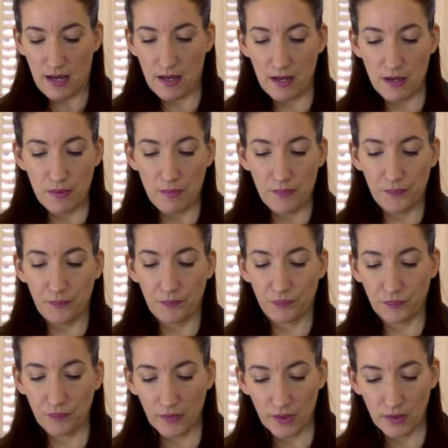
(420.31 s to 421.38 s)
Um,
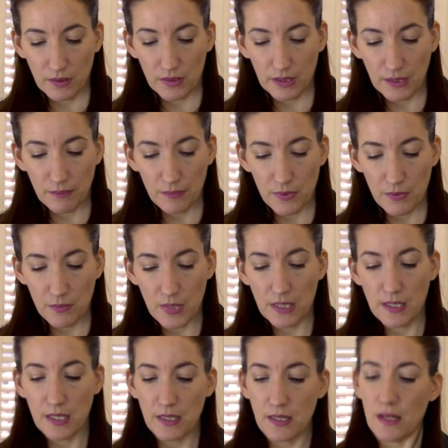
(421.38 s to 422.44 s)
keep them,
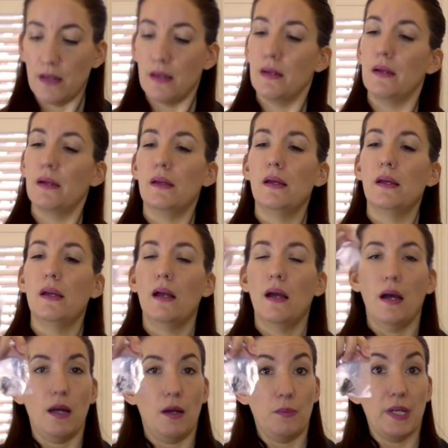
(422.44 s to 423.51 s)
and then
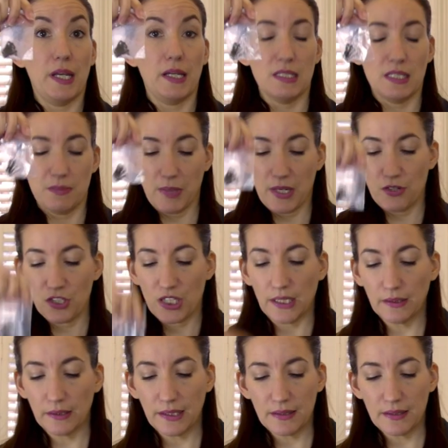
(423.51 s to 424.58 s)
Uh, we had spare chain